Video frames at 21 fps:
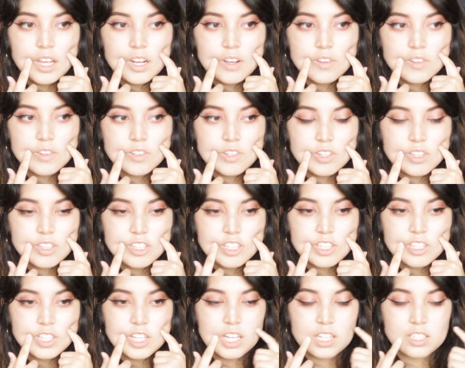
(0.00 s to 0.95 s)
And it was just
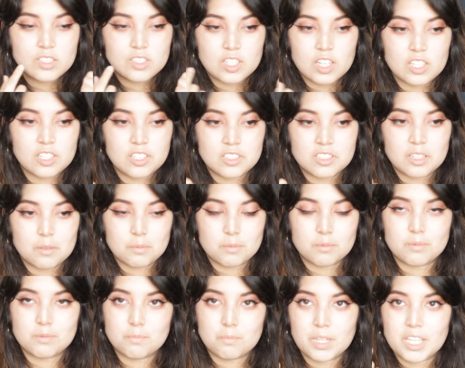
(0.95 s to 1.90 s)
intense and I just kept
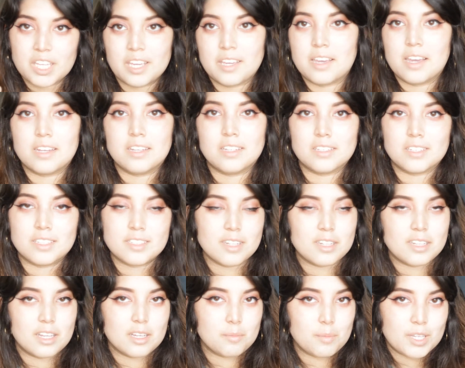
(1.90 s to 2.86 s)
picking at it because
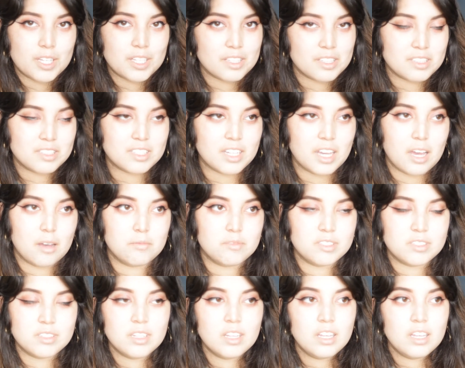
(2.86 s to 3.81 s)
I like picking
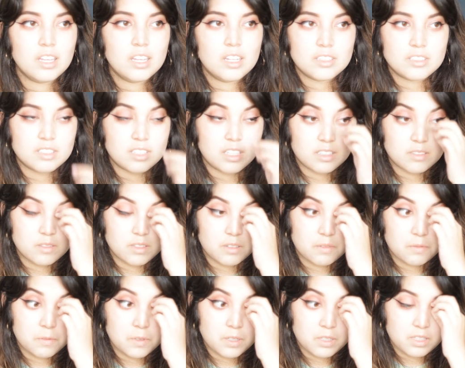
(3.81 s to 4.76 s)
scabs. So that's what
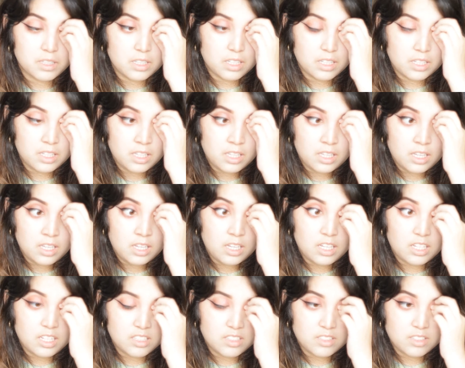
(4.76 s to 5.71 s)
it felt like.
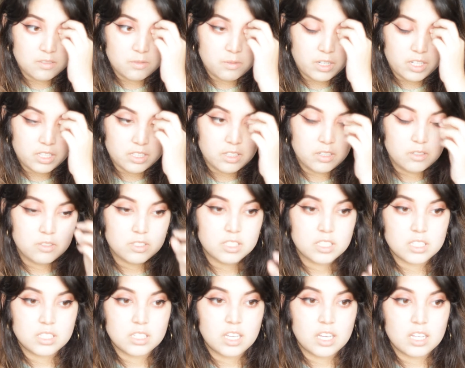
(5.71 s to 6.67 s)
And I started wearing
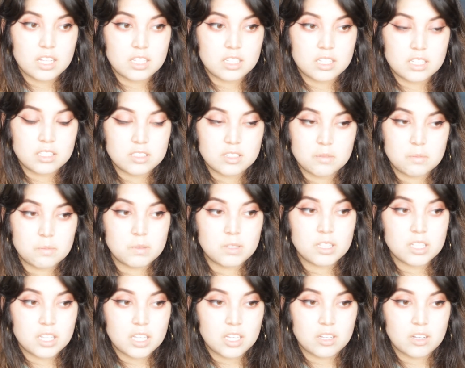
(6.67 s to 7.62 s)
lotion and it's
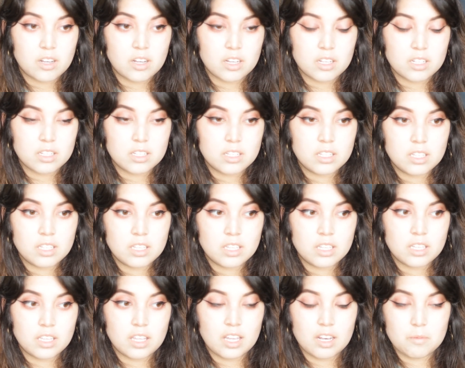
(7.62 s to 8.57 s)
completely gone
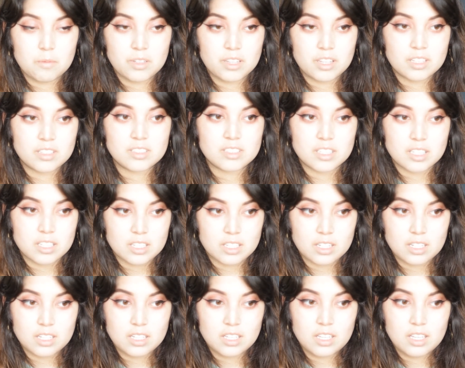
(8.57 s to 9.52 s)
and everything's
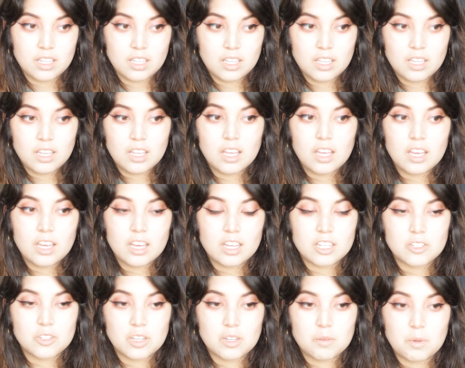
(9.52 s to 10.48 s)
good.
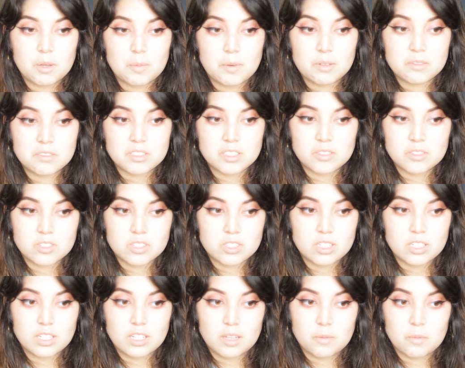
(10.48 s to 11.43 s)
I tried my mom's
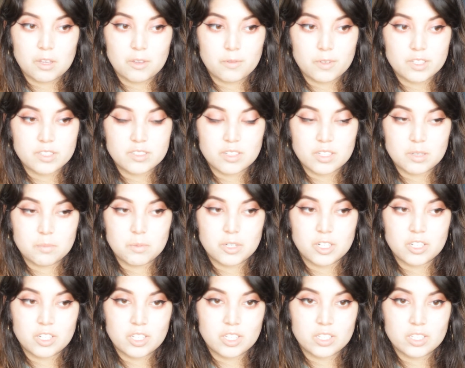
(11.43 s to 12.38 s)
lotion and my face started
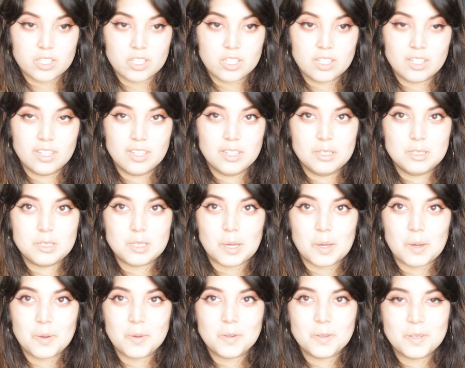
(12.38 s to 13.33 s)
burning,
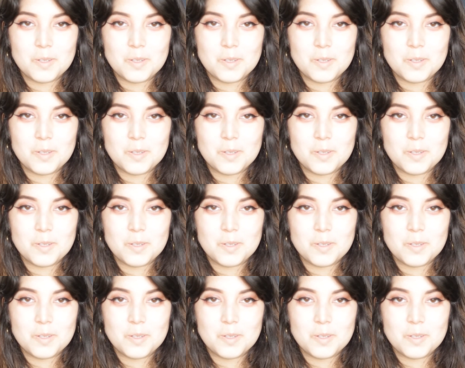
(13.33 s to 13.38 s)
so